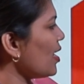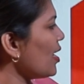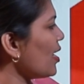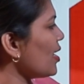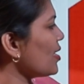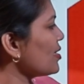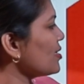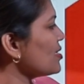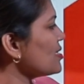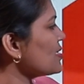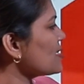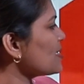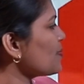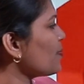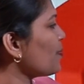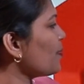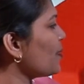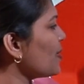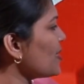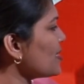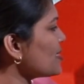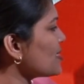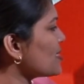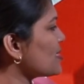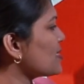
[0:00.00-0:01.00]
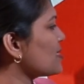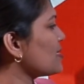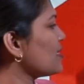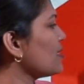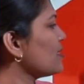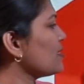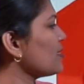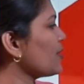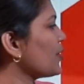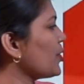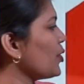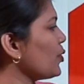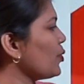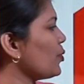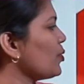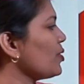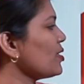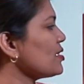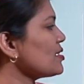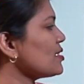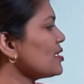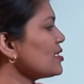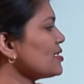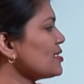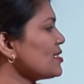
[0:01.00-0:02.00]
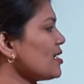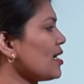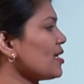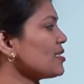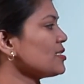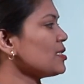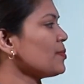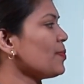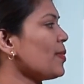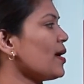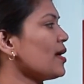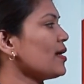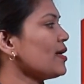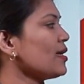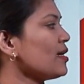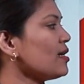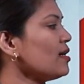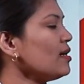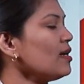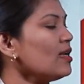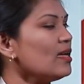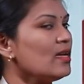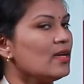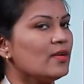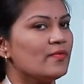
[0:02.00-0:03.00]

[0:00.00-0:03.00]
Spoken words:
and this plus Q is the charged particle